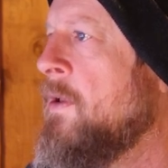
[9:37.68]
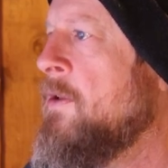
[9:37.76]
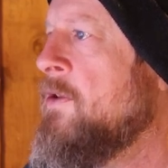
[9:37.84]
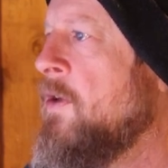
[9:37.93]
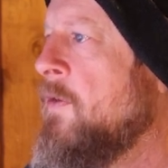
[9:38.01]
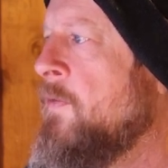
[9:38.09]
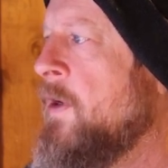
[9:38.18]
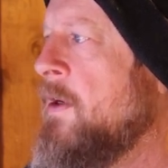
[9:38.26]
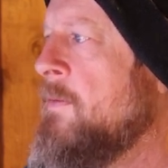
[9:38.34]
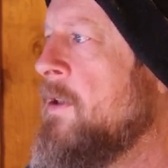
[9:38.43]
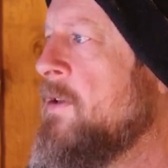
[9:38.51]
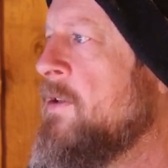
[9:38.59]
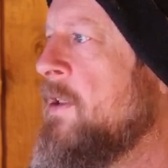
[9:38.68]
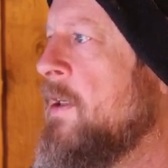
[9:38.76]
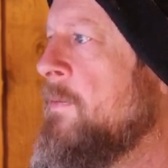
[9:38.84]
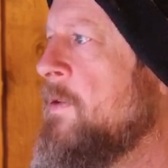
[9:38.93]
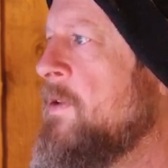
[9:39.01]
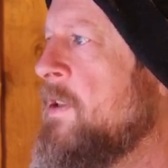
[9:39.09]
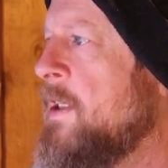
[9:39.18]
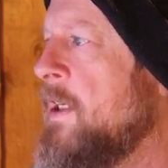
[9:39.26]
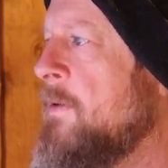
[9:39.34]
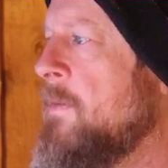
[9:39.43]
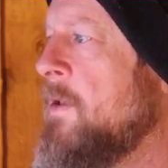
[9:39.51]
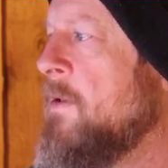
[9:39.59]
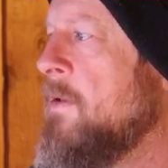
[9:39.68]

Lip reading: So very much set up the same.